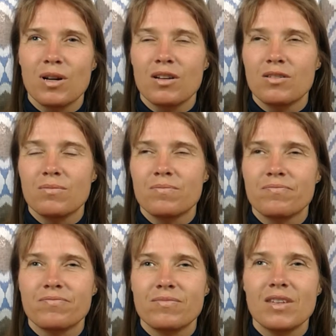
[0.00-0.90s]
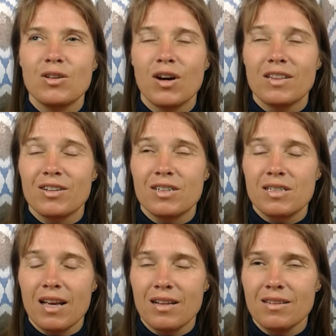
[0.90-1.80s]
well, you
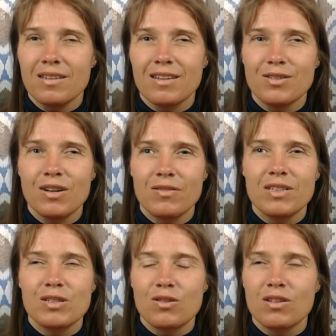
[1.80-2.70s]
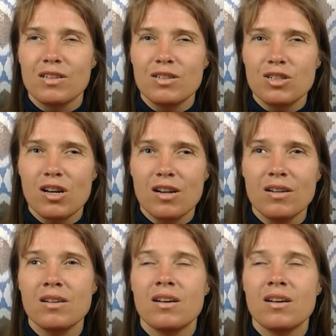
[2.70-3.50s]
understand that you have this condition,